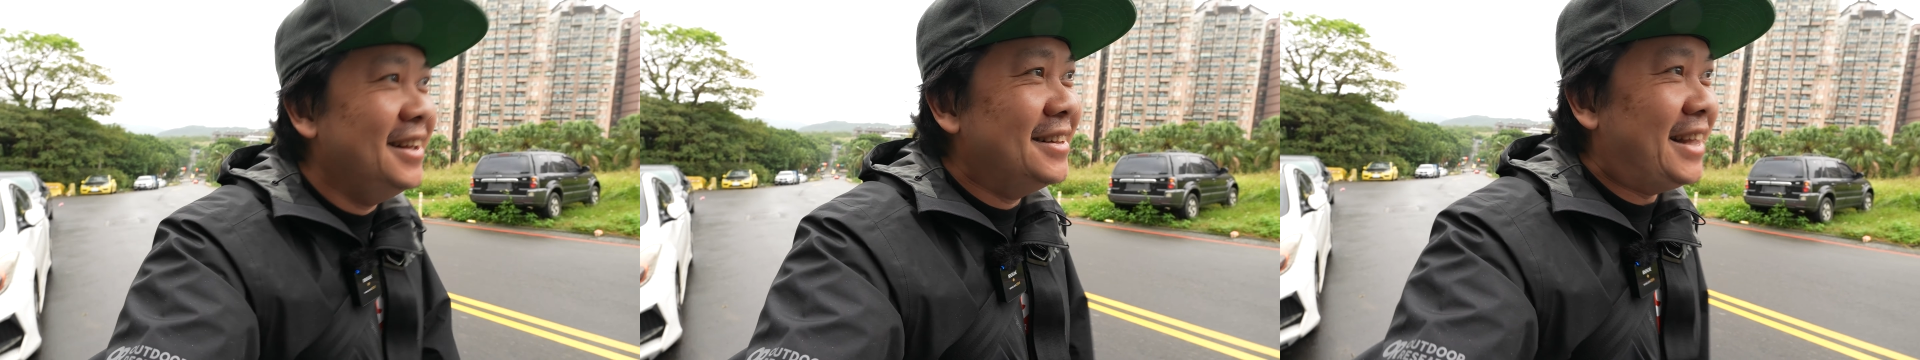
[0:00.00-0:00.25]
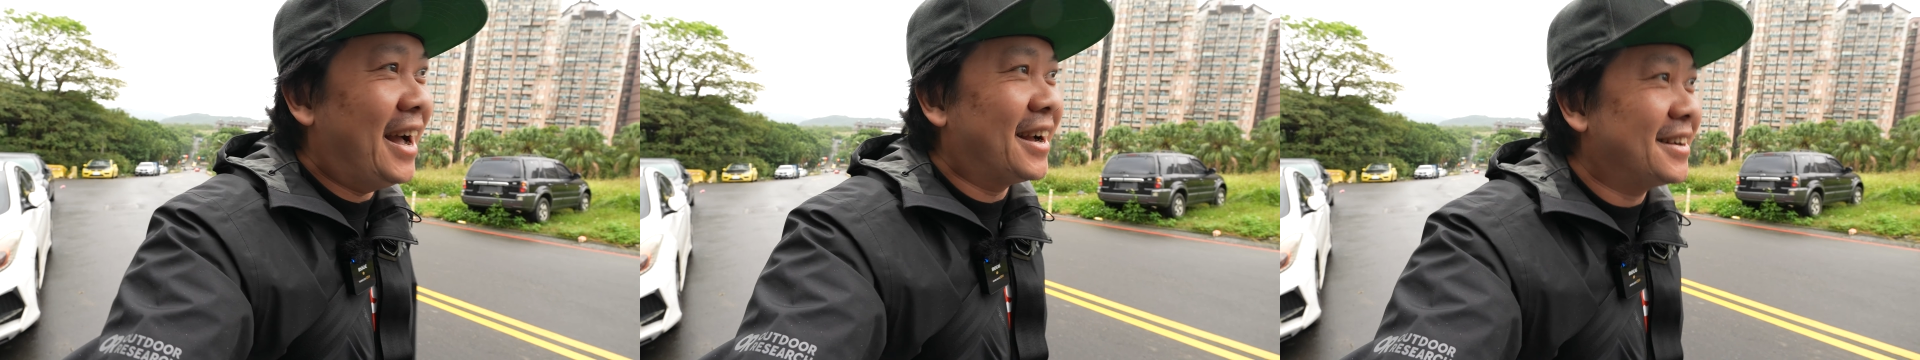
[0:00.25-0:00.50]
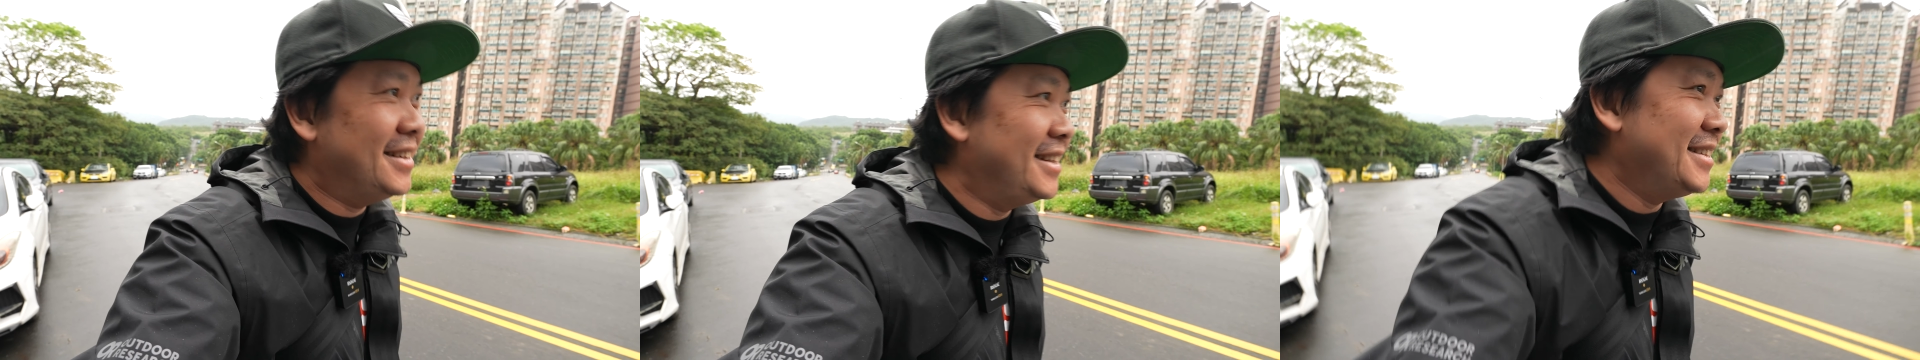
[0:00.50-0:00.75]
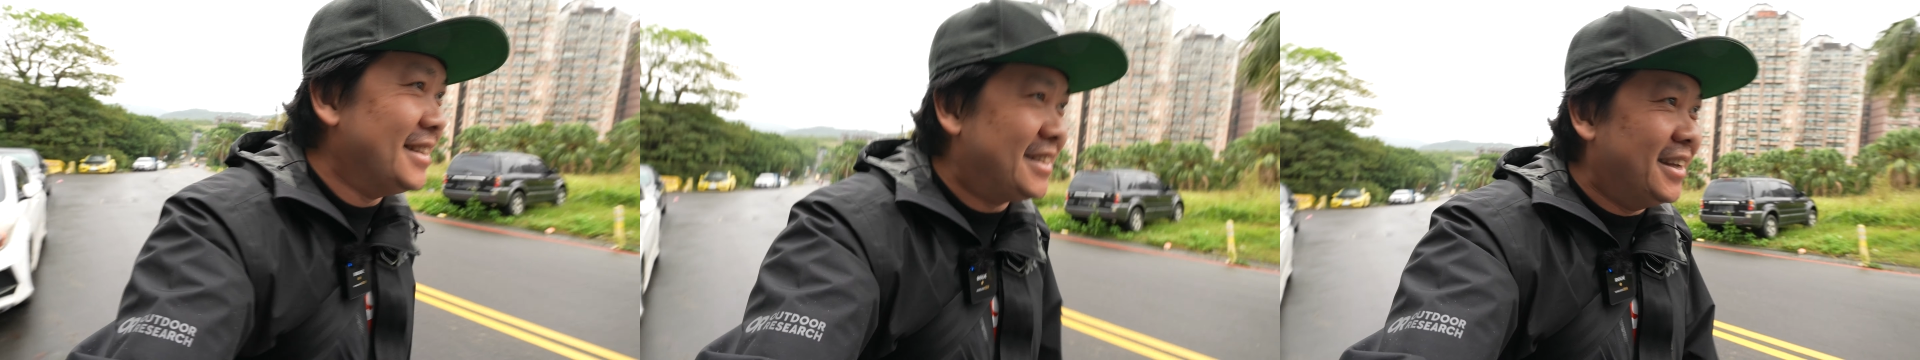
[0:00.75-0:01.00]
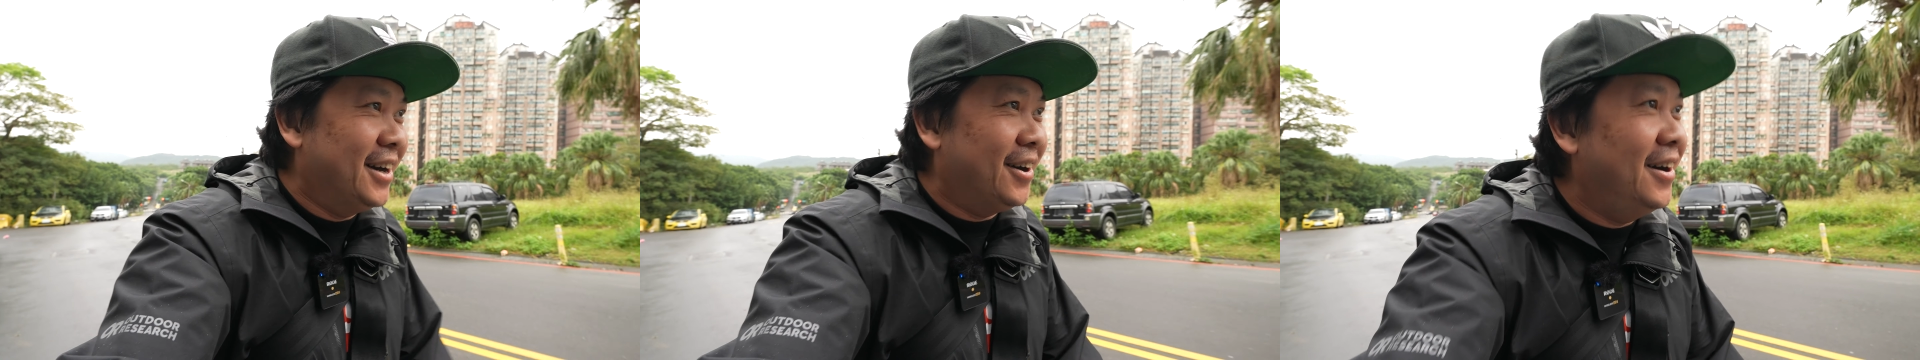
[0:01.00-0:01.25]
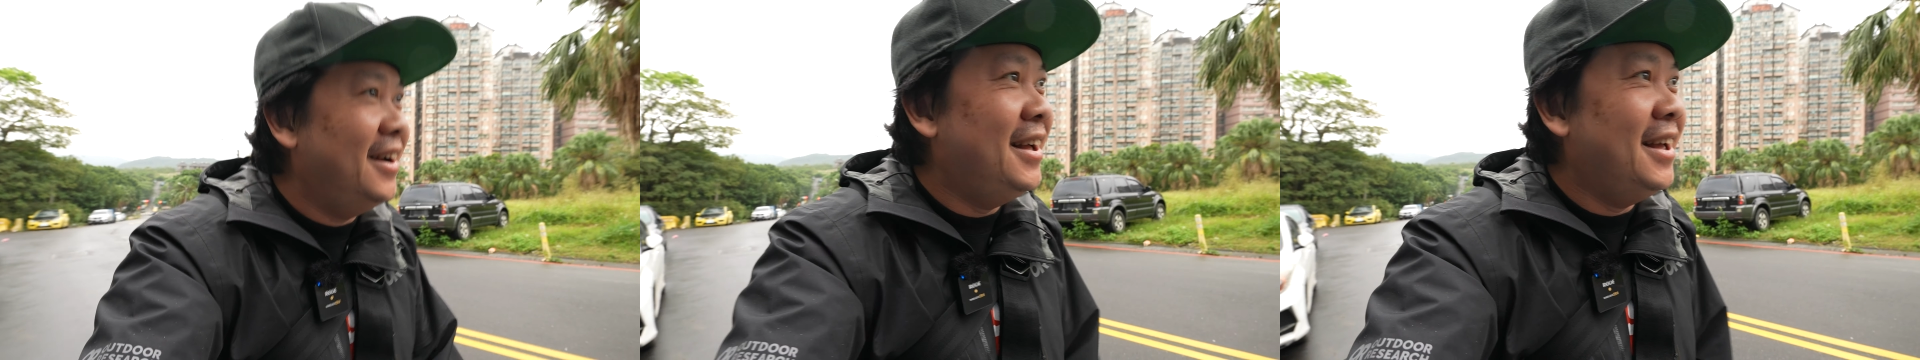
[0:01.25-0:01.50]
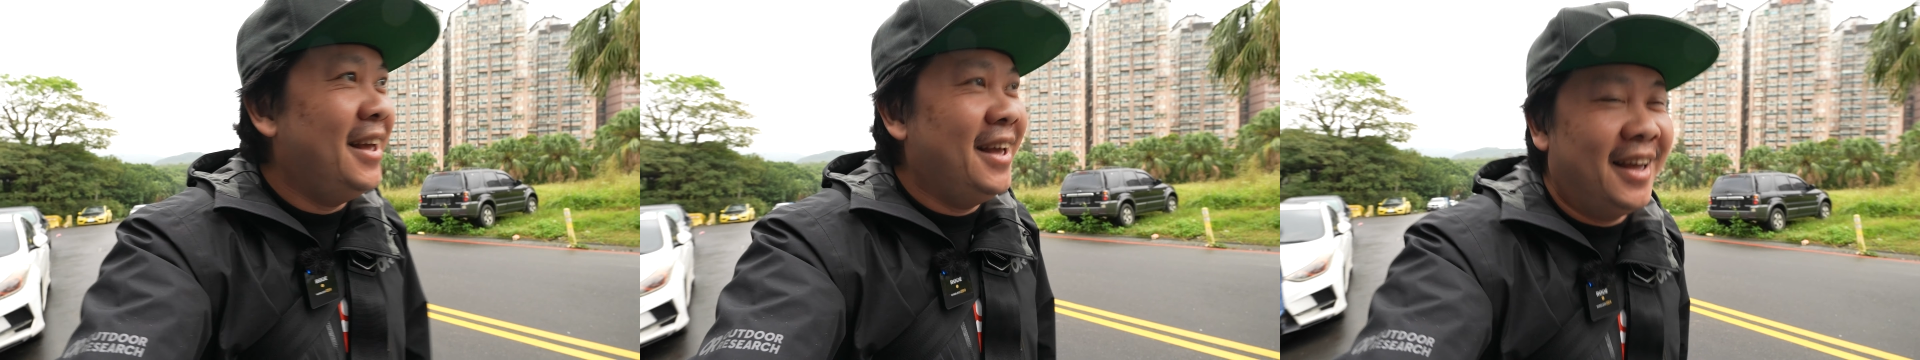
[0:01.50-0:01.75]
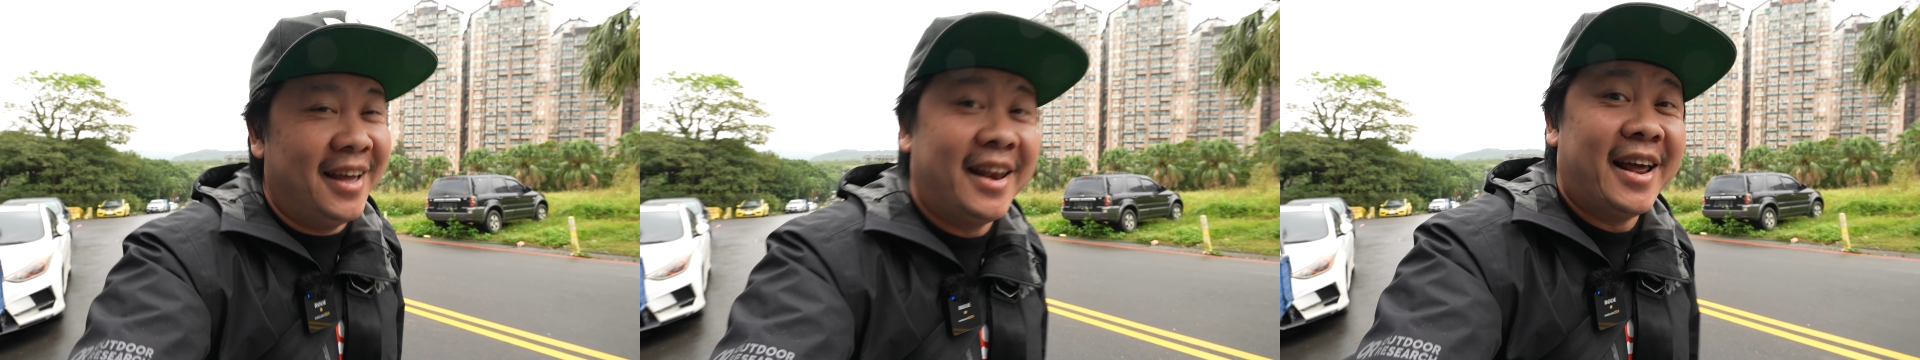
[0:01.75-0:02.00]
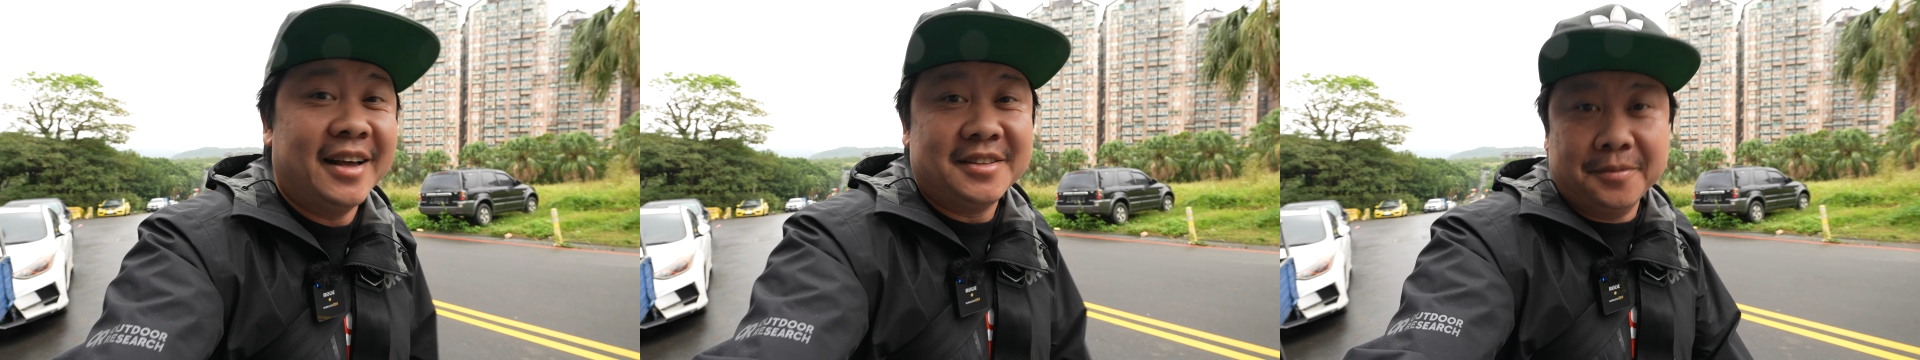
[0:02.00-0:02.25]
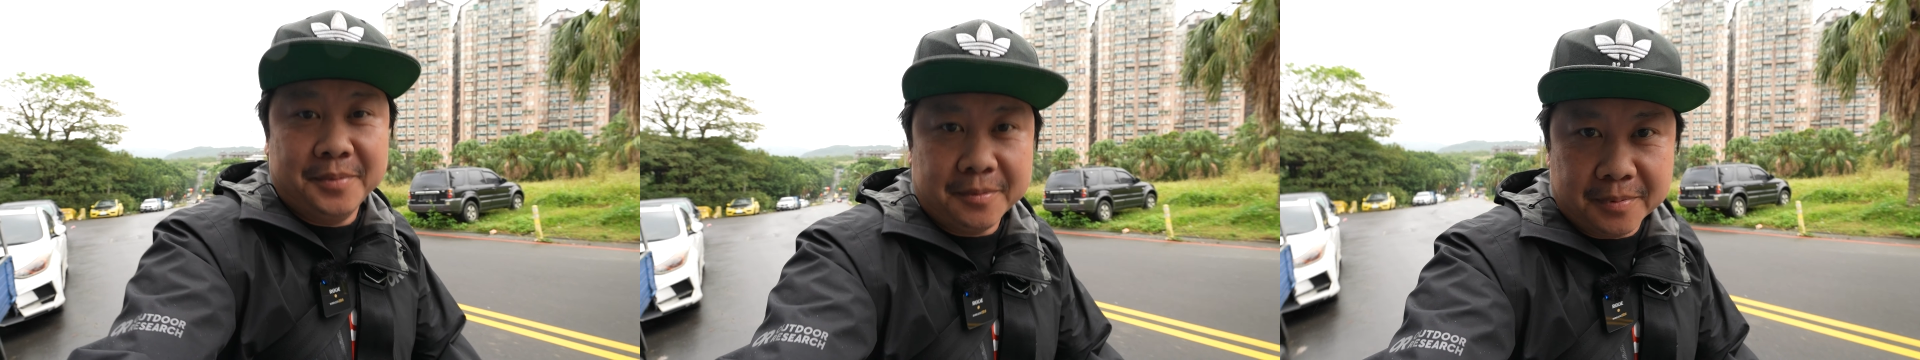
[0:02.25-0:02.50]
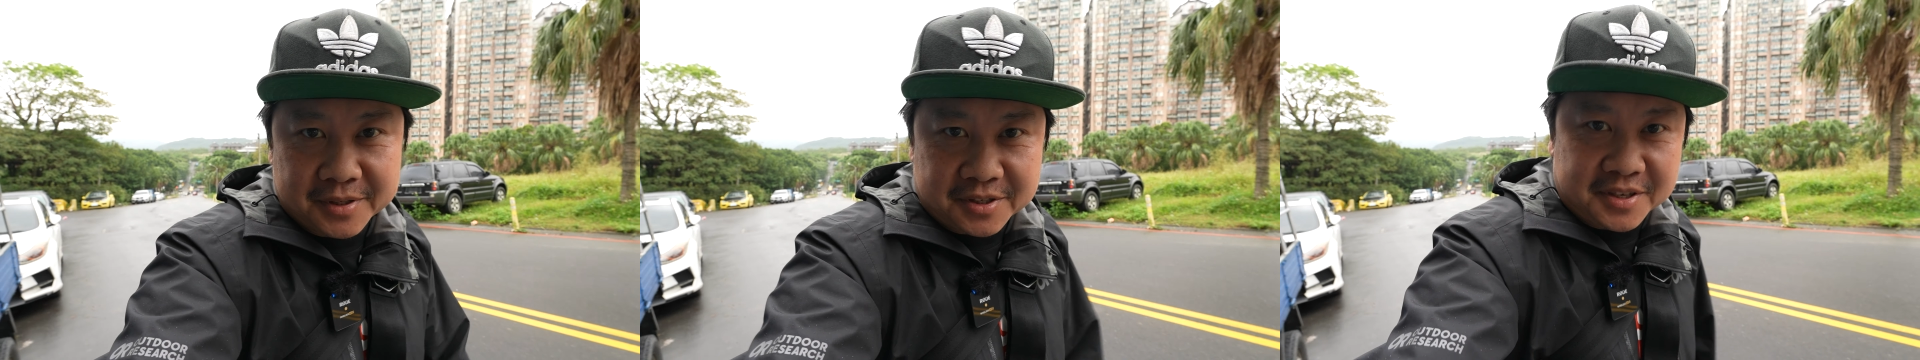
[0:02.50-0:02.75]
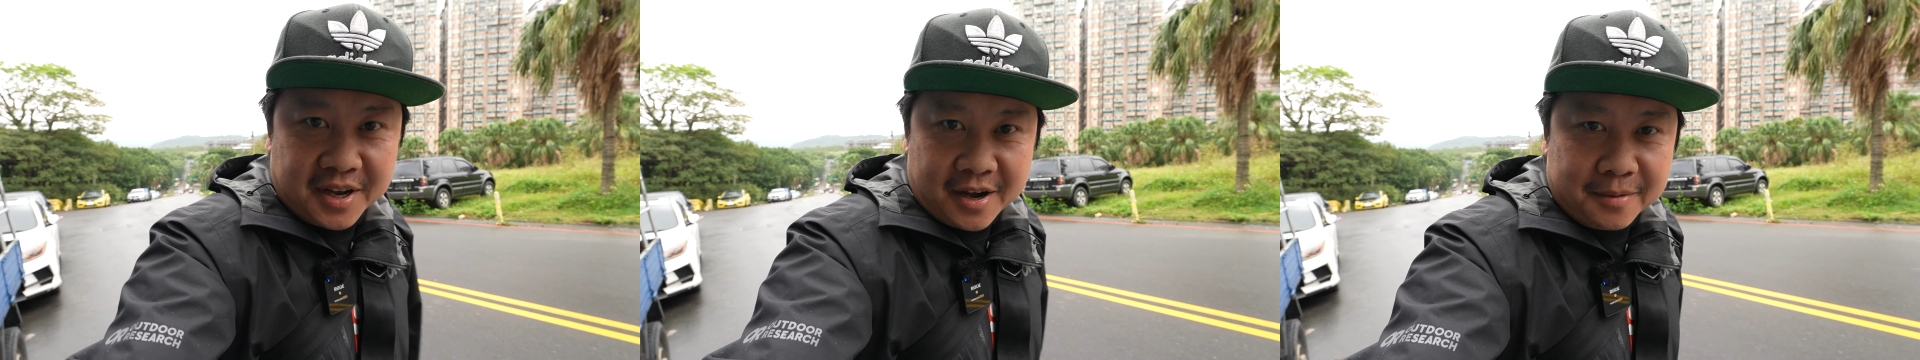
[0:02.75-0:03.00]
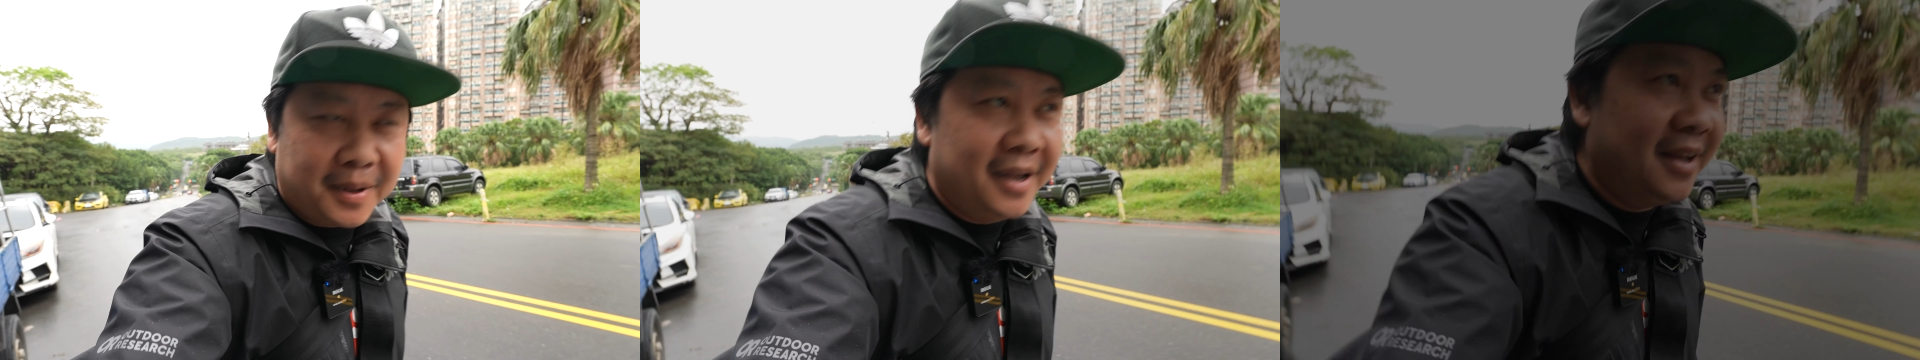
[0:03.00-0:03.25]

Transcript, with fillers: tackling this hill and had to be pushed up.